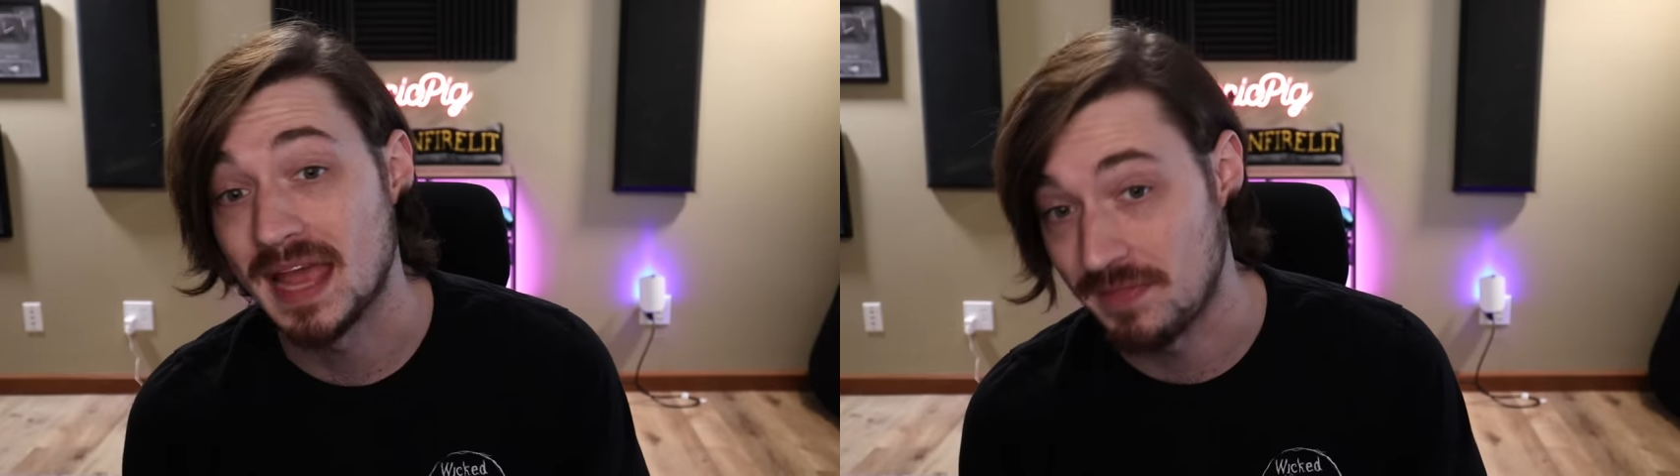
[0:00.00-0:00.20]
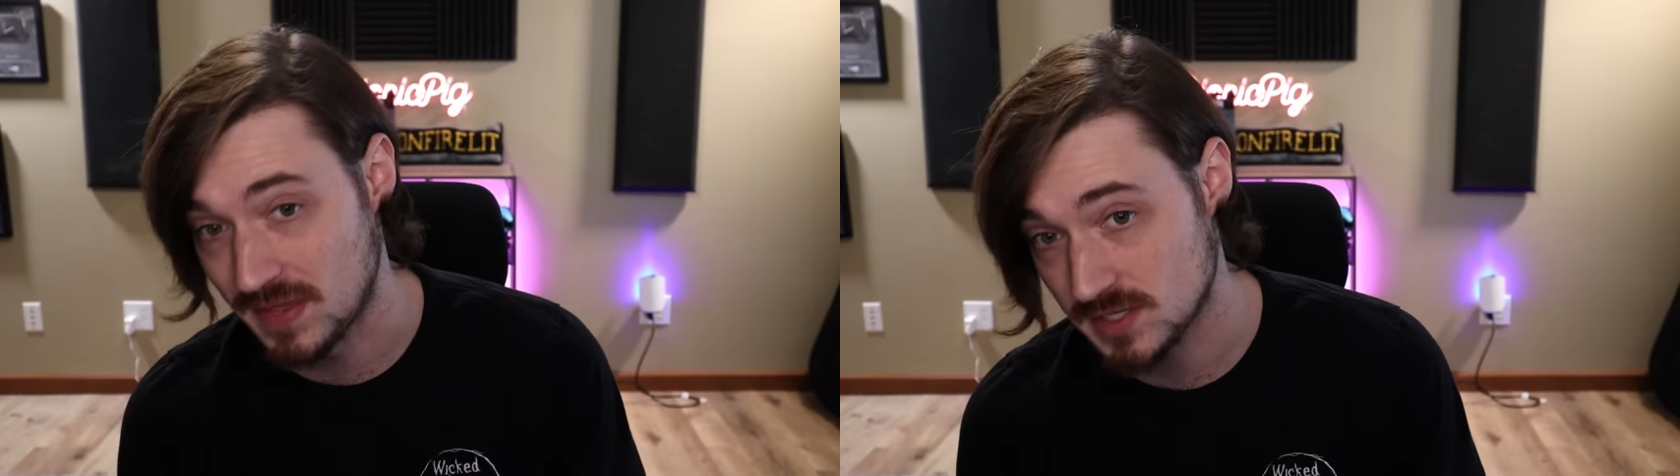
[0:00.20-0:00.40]

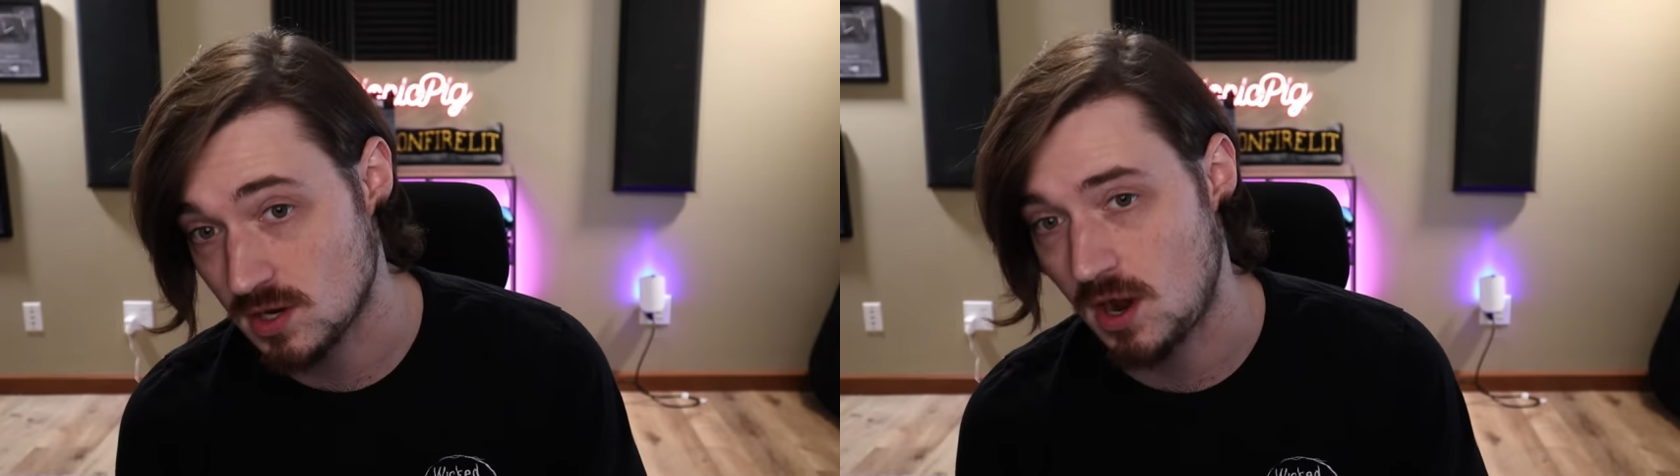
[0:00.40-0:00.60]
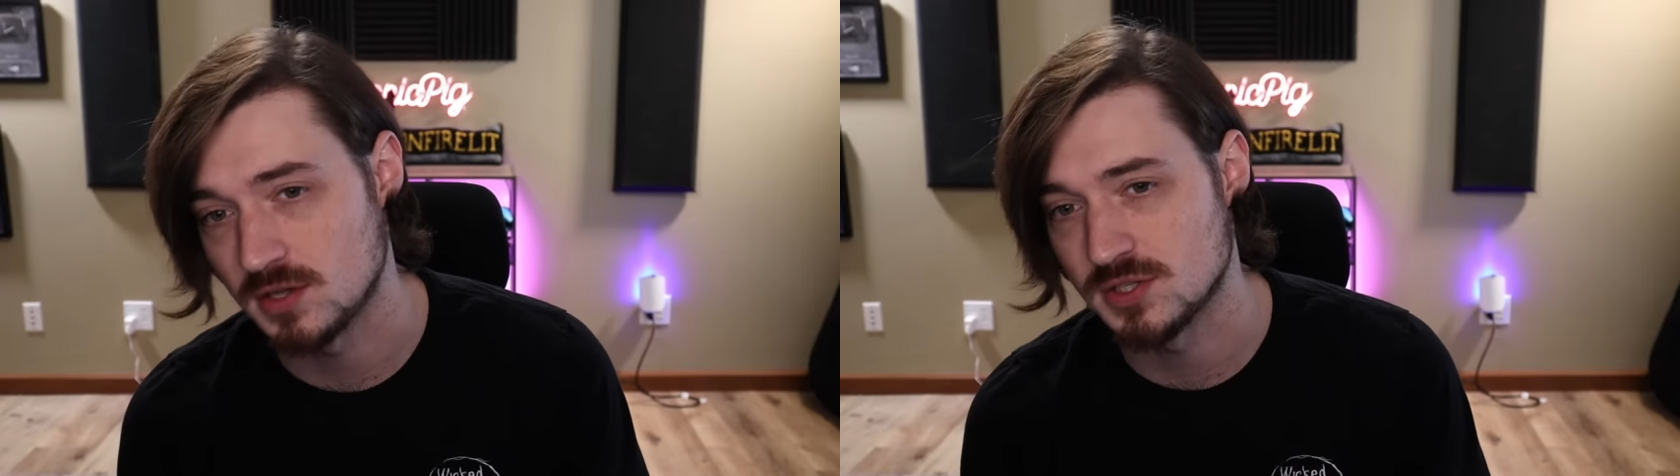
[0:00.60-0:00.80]
And this
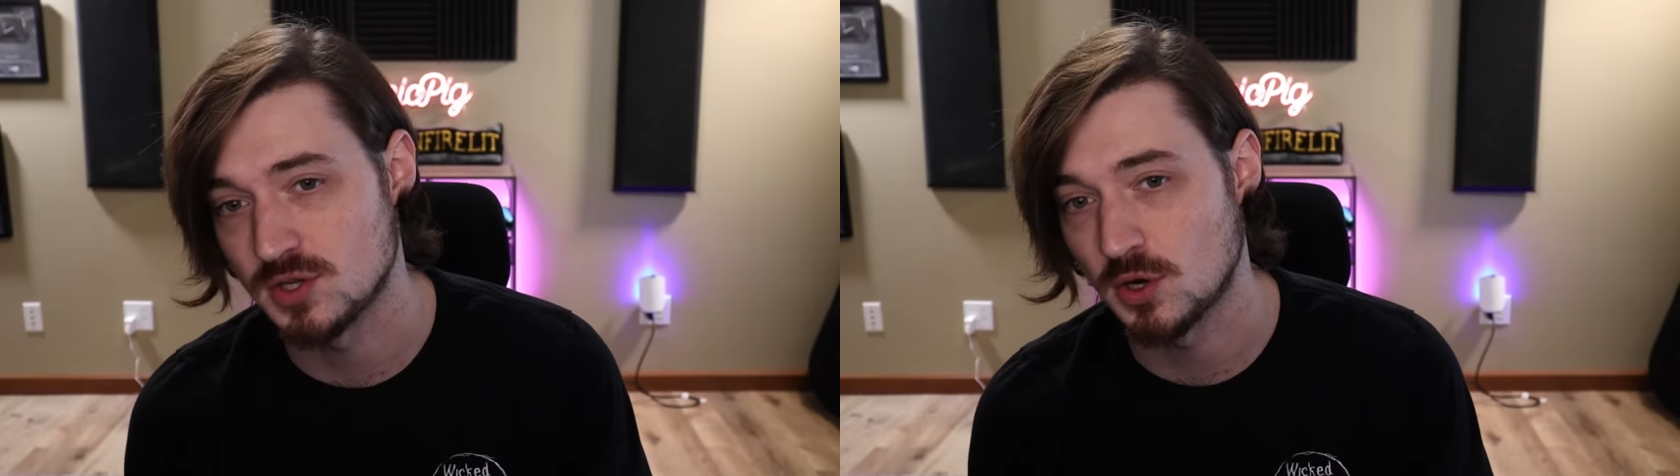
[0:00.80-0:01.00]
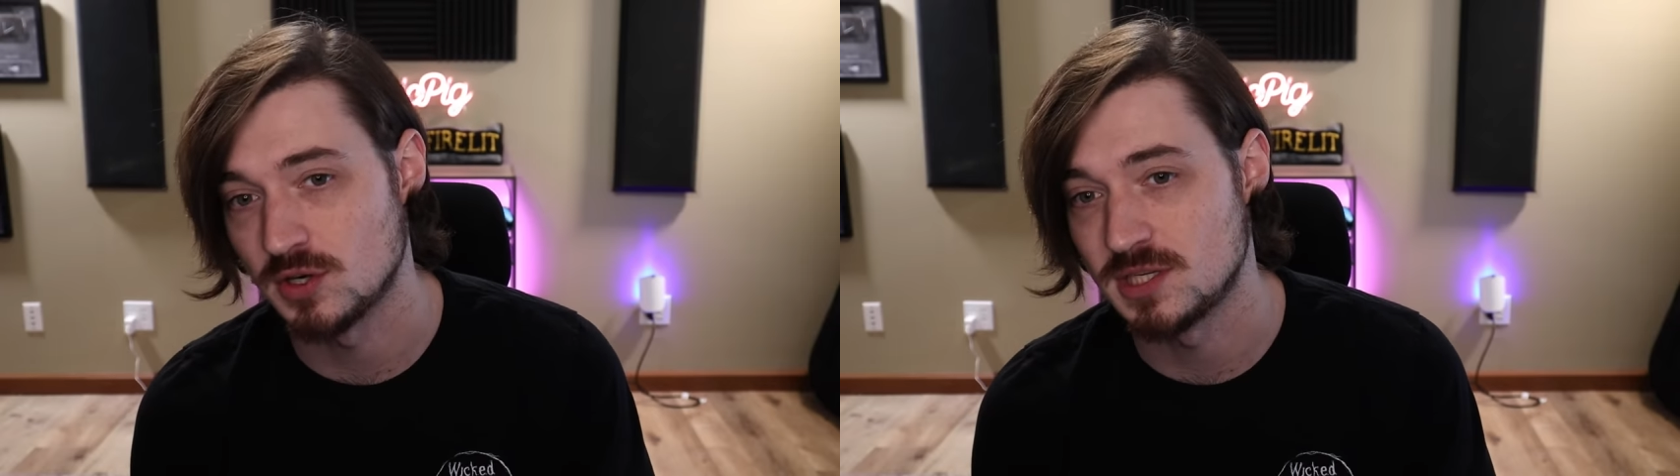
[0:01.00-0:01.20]
causes
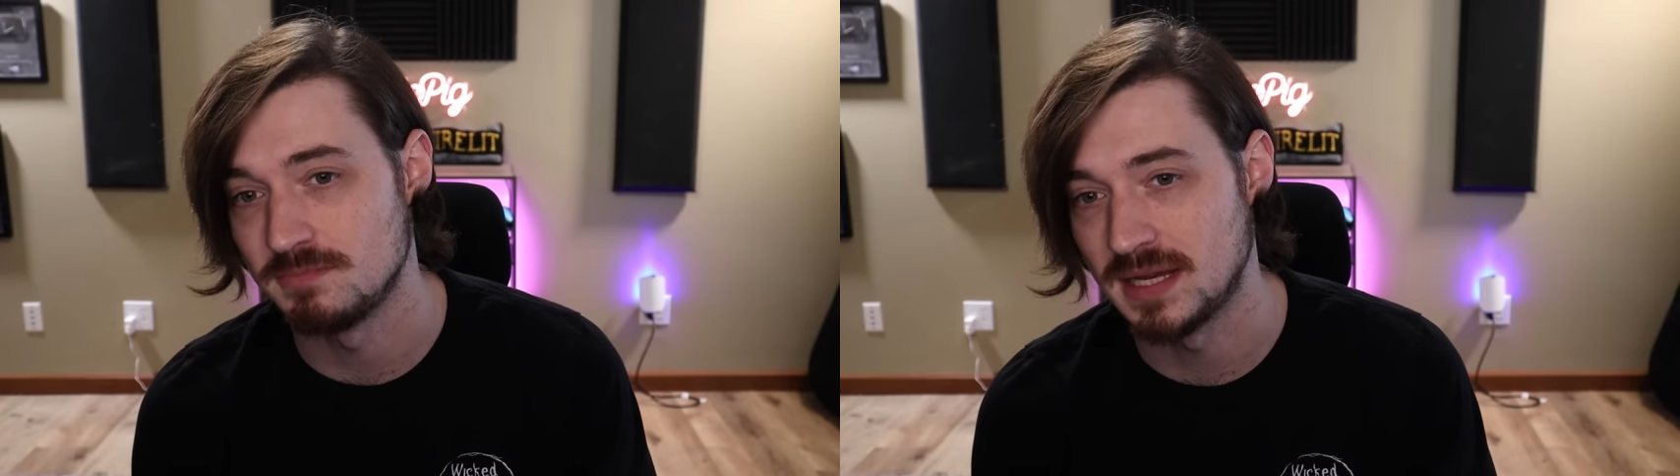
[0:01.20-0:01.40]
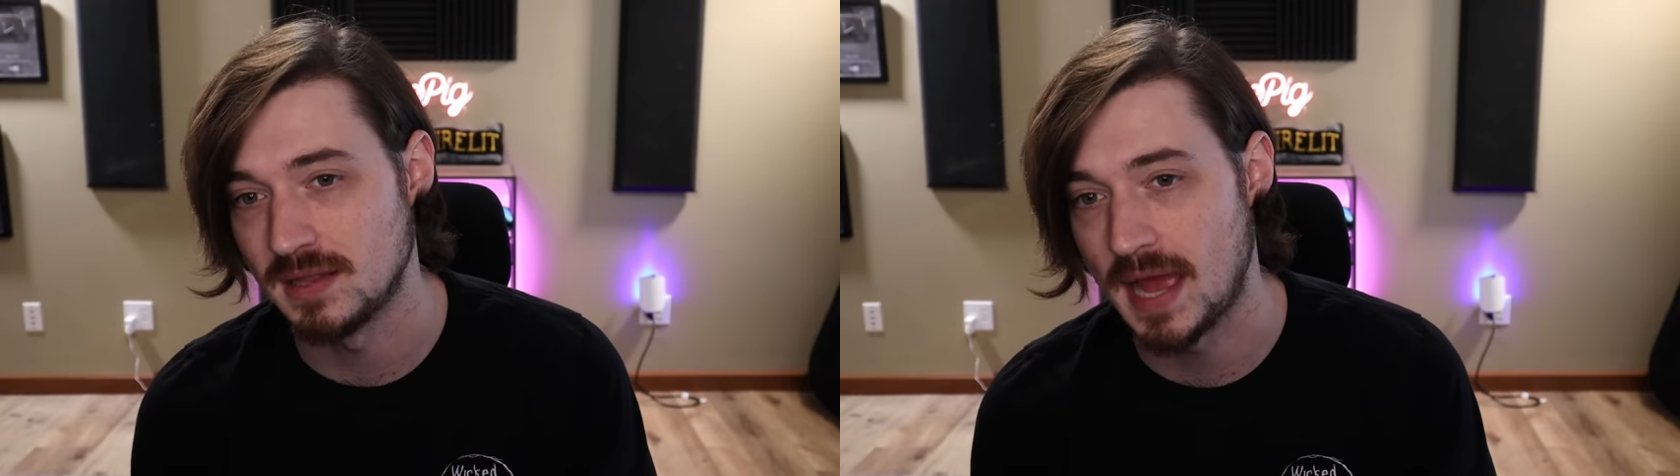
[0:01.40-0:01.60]
her to
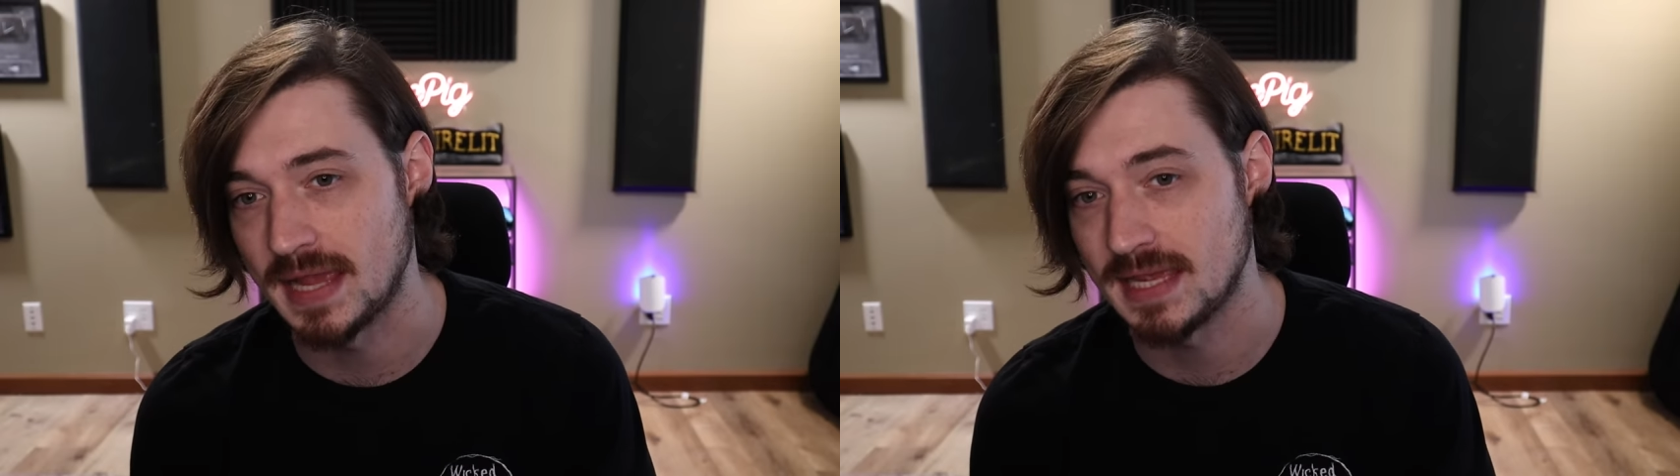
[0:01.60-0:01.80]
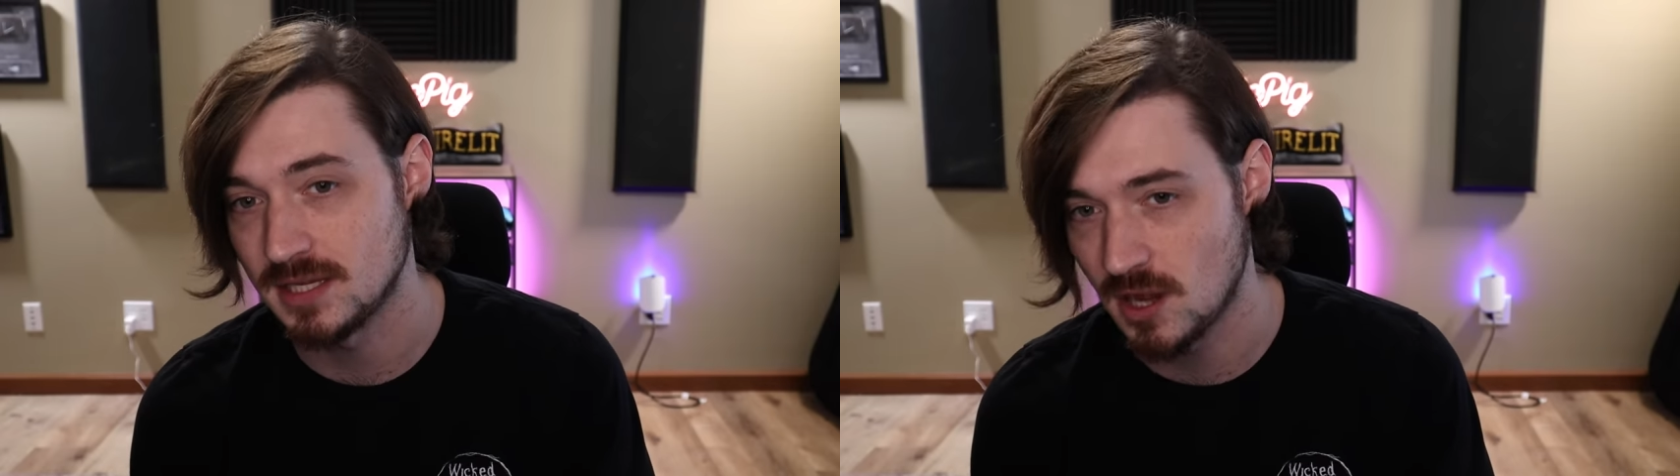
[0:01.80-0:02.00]
be
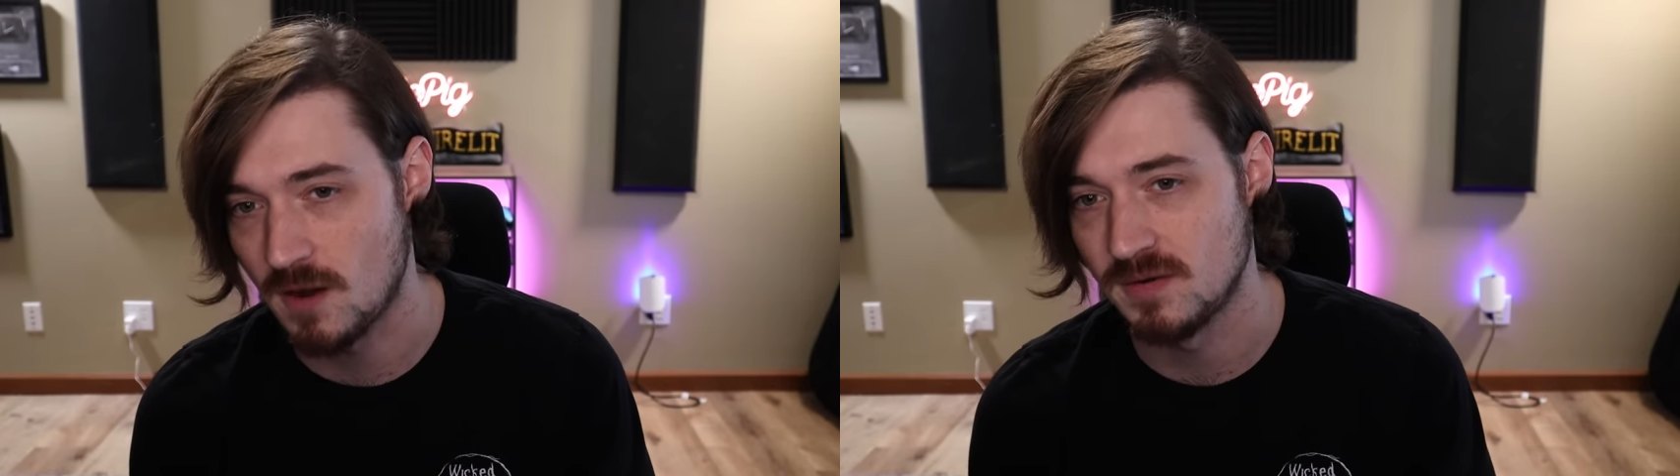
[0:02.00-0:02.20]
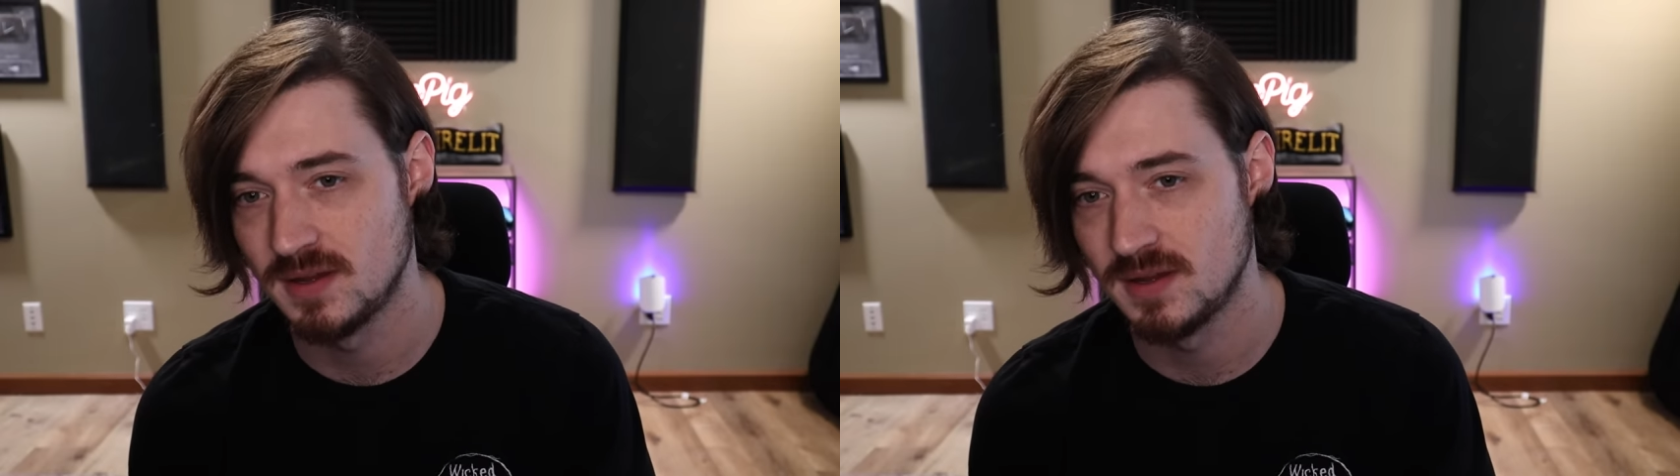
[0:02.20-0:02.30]
like, yo,